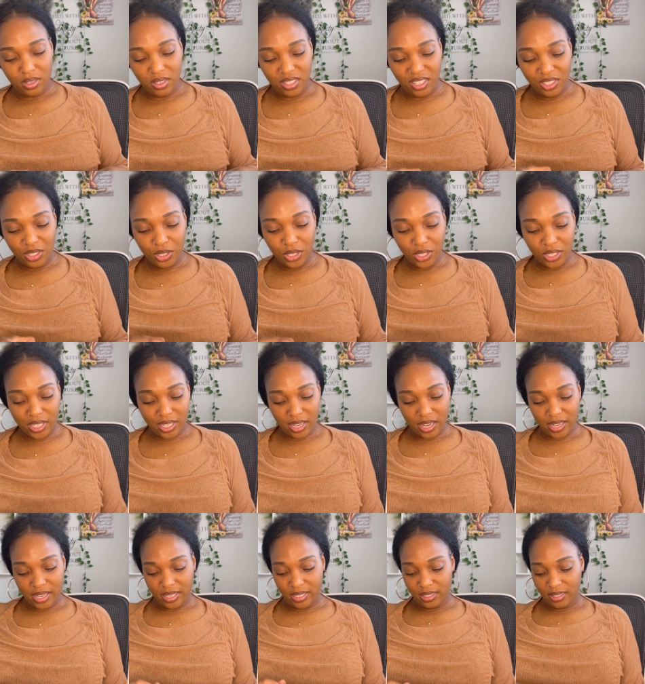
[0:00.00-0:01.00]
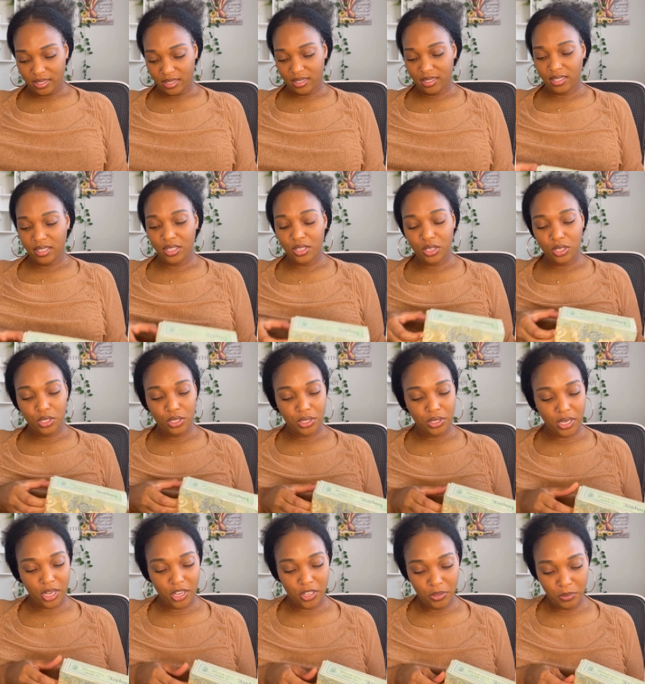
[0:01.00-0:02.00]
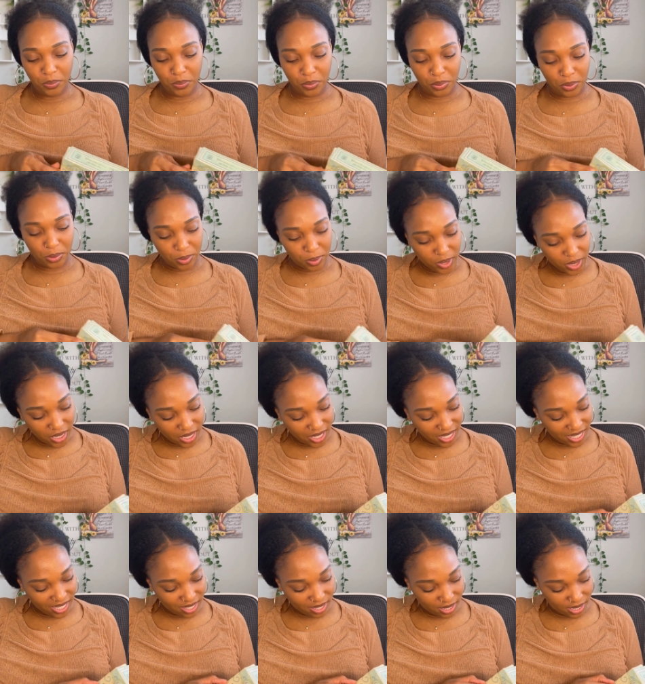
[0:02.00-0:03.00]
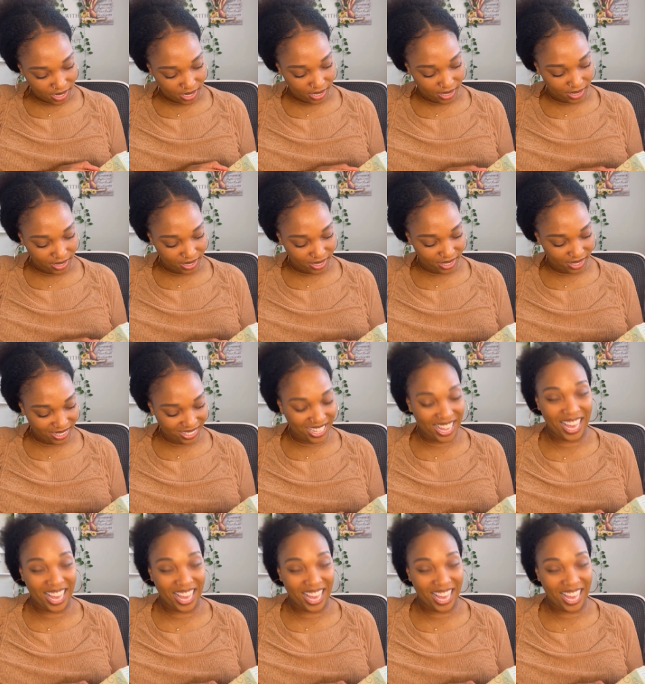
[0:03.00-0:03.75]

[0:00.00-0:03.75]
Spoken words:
look guys, like, look how pretty it is.